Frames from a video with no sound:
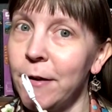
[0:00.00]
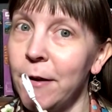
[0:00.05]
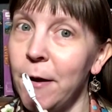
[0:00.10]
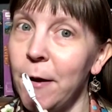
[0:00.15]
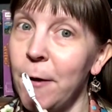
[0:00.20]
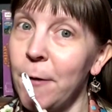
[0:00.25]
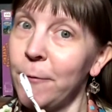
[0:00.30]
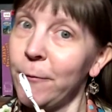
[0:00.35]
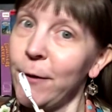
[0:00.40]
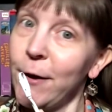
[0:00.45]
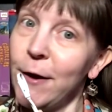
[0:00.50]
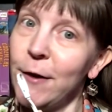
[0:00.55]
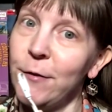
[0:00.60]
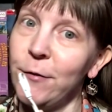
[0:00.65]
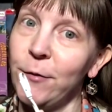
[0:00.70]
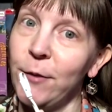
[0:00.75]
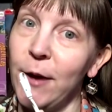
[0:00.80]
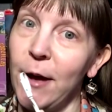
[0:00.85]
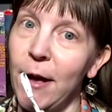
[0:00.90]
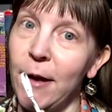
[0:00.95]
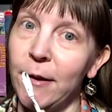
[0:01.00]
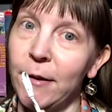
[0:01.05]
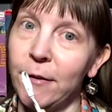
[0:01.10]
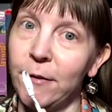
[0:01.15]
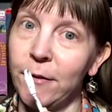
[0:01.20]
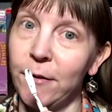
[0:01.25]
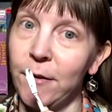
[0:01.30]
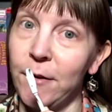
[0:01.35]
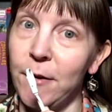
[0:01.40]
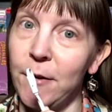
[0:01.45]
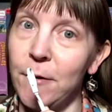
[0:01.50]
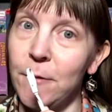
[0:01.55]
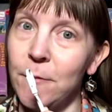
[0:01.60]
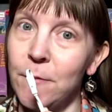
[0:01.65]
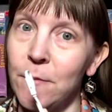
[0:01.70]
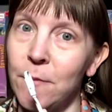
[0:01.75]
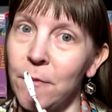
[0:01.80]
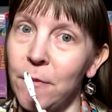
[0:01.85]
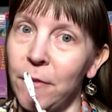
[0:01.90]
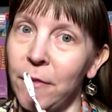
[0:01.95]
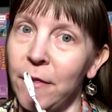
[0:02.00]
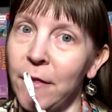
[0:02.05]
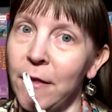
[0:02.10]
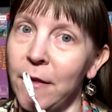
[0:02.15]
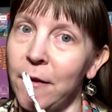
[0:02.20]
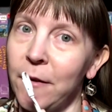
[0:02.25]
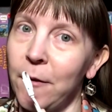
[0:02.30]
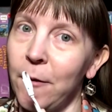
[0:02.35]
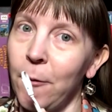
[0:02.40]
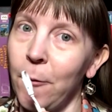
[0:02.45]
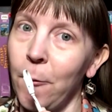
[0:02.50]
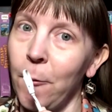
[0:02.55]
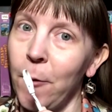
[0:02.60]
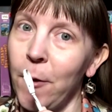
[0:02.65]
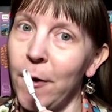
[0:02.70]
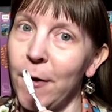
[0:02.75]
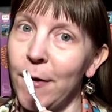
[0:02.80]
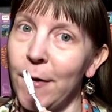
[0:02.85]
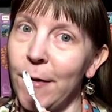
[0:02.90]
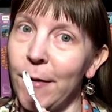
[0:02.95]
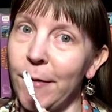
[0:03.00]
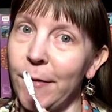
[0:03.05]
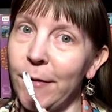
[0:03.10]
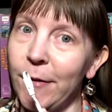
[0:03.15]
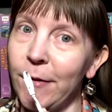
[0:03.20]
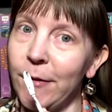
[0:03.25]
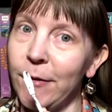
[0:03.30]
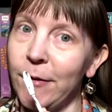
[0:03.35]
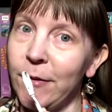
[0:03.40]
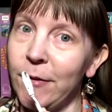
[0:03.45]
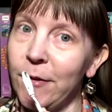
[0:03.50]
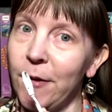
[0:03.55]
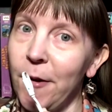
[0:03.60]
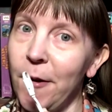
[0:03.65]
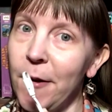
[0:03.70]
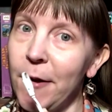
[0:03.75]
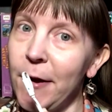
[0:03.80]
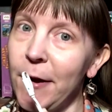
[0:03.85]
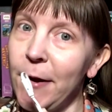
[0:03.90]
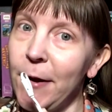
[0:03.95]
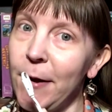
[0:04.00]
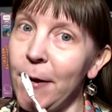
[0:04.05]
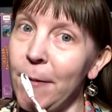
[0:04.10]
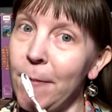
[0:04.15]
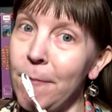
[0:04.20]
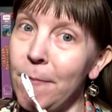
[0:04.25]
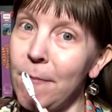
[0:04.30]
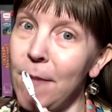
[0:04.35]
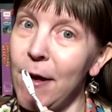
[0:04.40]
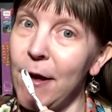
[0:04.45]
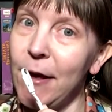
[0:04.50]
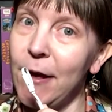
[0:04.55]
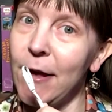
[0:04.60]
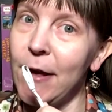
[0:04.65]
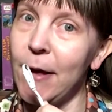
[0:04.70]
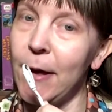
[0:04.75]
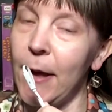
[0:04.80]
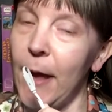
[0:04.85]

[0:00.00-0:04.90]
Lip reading: of Kaiju Galaxy was Donny making